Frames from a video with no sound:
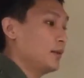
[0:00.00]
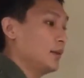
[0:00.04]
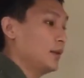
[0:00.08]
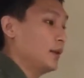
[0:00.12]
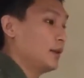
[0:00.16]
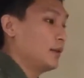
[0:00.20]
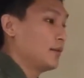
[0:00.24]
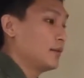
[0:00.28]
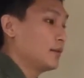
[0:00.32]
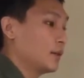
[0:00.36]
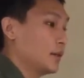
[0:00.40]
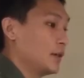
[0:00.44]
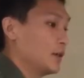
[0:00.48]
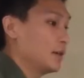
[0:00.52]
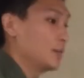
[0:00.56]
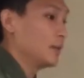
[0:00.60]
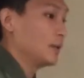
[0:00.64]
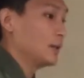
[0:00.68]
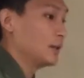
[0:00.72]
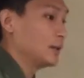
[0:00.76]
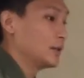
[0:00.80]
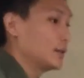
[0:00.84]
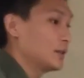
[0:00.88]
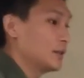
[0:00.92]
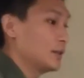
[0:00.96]

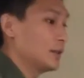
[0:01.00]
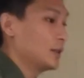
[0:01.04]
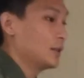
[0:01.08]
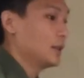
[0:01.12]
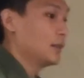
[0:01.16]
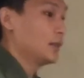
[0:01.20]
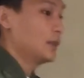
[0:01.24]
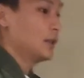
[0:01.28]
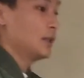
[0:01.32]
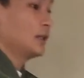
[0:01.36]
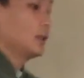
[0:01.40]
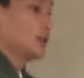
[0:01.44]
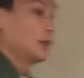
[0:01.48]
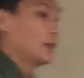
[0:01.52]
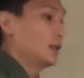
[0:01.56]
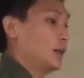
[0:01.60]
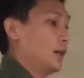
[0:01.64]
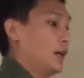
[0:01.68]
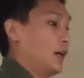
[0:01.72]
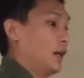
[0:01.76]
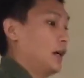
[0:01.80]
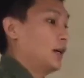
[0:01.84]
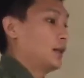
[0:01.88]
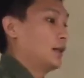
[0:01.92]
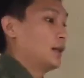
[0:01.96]
environment
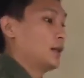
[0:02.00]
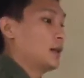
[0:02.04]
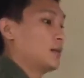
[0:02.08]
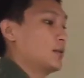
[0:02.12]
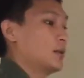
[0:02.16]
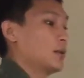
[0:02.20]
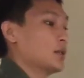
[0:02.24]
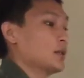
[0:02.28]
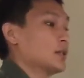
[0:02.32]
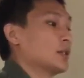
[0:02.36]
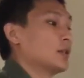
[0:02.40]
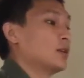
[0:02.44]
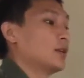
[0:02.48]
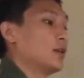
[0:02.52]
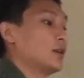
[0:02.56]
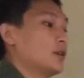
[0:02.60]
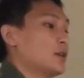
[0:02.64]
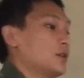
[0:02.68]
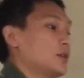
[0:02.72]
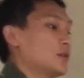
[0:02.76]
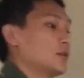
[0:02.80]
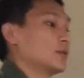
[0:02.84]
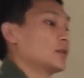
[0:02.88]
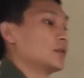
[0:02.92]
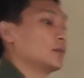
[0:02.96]
and personal
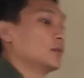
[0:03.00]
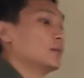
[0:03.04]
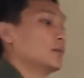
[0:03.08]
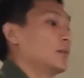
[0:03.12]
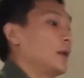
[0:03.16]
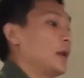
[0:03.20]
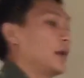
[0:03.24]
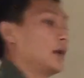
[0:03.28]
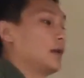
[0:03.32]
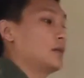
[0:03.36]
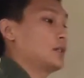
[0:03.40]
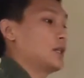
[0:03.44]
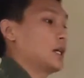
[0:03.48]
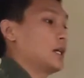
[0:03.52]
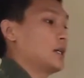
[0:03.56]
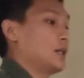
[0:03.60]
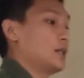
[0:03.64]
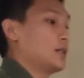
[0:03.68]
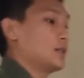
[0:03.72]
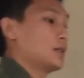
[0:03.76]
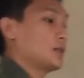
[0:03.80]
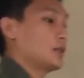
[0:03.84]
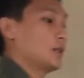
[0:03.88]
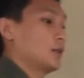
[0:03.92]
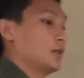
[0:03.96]
issue make
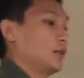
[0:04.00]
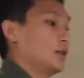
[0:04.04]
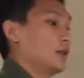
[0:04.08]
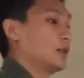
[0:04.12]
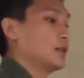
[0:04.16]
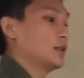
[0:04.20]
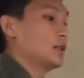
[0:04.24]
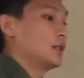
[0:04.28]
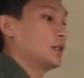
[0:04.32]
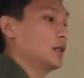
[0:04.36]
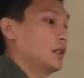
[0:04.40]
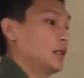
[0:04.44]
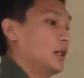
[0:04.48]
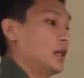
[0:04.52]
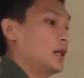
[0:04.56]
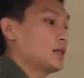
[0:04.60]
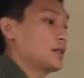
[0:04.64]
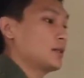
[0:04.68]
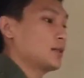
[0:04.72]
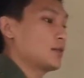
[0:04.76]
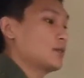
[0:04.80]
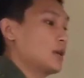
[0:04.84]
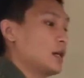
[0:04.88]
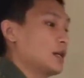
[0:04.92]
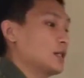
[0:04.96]
Chinese students
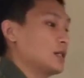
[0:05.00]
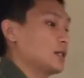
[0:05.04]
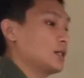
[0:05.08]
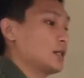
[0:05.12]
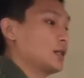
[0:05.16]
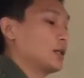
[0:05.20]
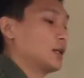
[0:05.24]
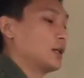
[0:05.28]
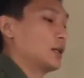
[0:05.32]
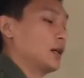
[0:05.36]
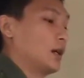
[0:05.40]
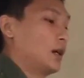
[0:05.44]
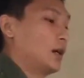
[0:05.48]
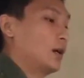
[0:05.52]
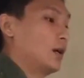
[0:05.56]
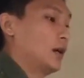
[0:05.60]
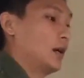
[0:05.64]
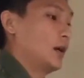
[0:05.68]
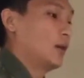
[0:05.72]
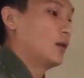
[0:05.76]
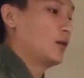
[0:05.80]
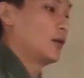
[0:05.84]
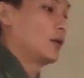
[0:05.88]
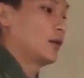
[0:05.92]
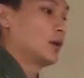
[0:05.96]
less question
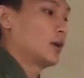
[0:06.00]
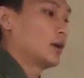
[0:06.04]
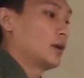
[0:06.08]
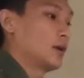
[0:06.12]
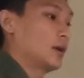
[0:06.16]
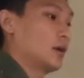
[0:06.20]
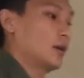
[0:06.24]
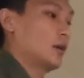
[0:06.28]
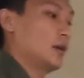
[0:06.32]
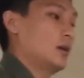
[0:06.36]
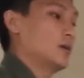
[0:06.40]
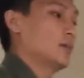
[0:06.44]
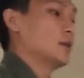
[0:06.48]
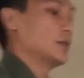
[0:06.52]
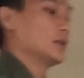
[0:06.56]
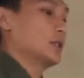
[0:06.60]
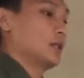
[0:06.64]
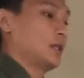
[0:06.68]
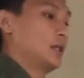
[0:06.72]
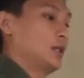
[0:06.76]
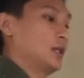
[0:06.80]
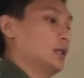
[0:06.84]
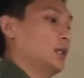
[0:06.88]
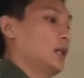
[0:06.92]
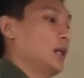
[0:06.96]
or comments
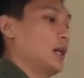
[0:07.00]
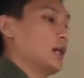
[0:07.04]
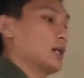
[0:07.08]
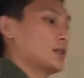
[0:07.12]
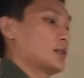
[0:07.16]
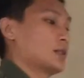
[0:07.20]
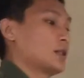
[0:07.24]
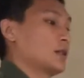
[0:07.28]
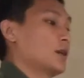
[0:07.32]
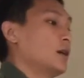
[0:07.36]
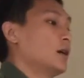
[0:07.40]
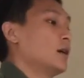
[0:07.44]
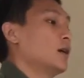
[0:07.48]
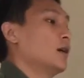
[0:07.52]
in class.